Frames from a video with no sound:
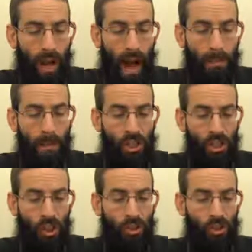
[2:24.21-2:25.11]
a
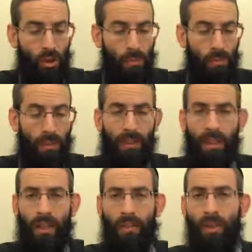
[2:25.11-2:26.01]
Mishcha de Shumshmi.
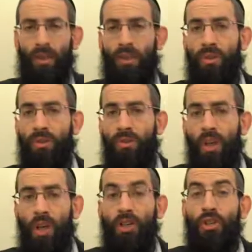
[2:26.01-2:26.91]
He would look
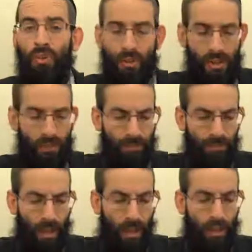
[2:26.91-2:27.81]
to use
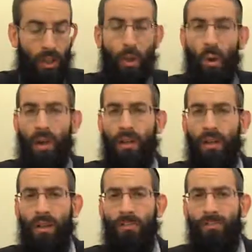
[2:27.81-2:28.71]
the
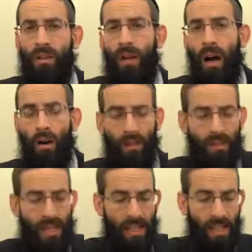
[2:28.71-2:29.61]
oil Of,
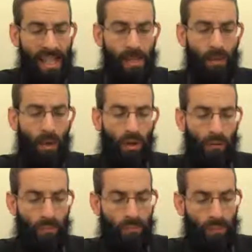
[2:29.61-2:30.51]
of sesame oil.
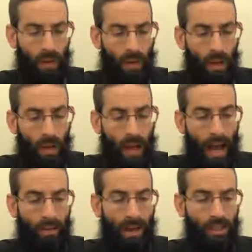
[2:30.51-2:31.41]

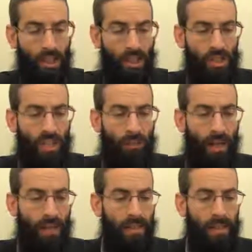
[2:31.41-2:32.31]
And Rashi Tosfos
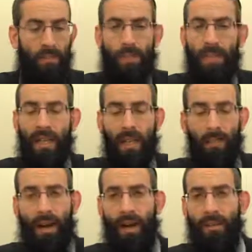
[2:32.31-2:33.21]
explains that we're speaking
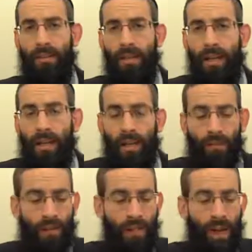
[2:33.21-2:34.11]
about
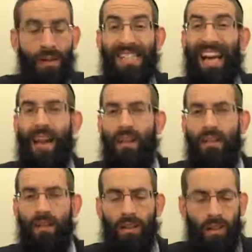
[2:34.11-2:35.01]
for the nearest
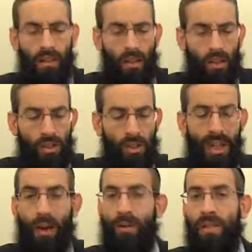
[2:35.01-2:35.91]
Chanukah. So
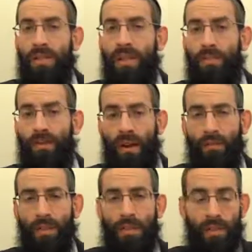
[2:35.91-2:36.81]
that was his
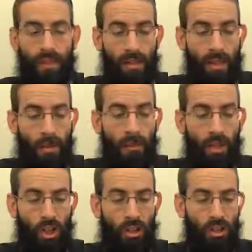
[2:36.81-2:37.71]
preference.
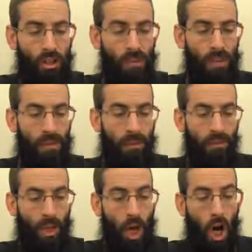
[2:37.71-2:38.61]
Mishcha de Sumsmi.
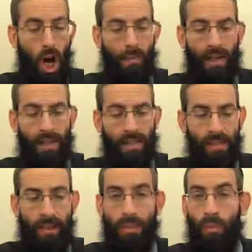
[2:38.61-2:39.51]
Omar, he
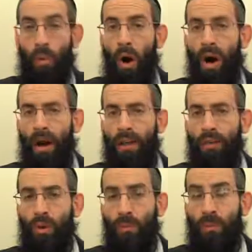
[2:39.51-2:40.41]
said, why
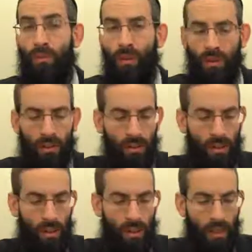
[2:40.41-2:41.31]
do I prefer
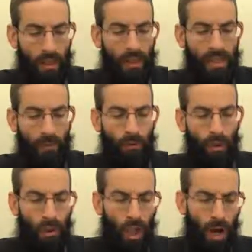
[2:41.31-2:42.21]
this type of
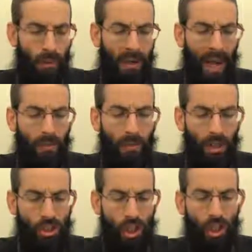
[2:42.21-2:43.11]
oil? Omar, hay
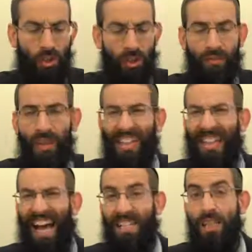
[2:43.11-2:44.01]
moshech neritfei, it
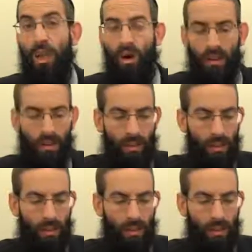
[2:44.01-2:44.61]
lasts longer.